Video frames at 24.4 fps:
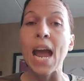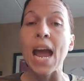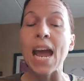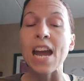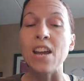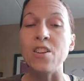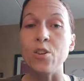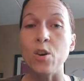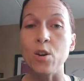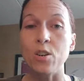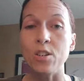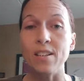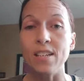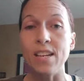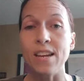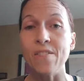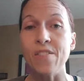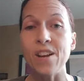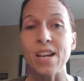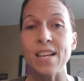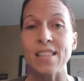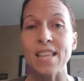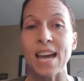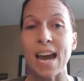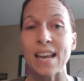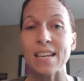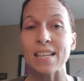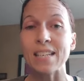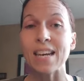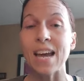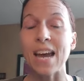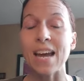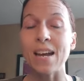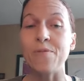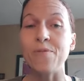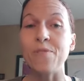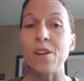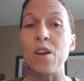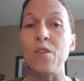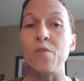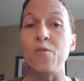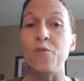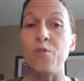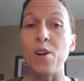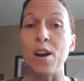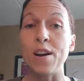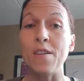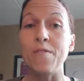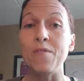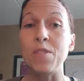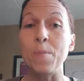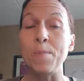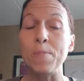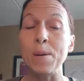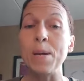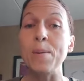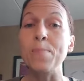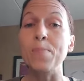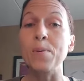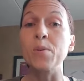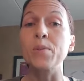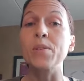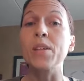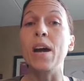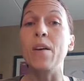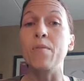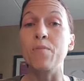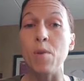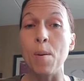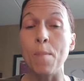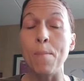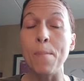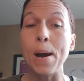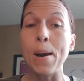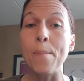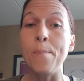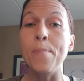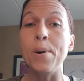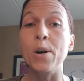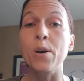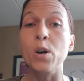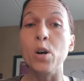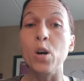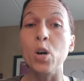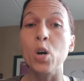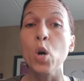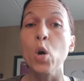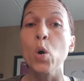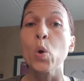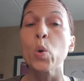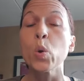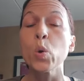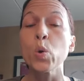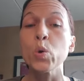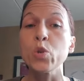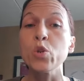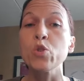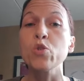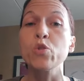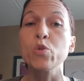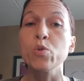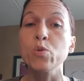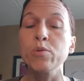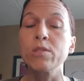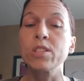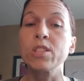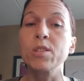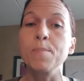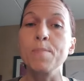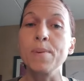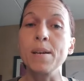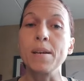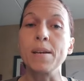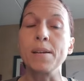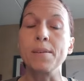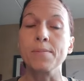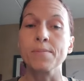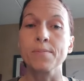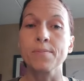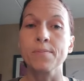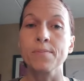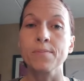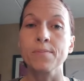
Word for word: And you're living that life in front of the people that remember who you used to be.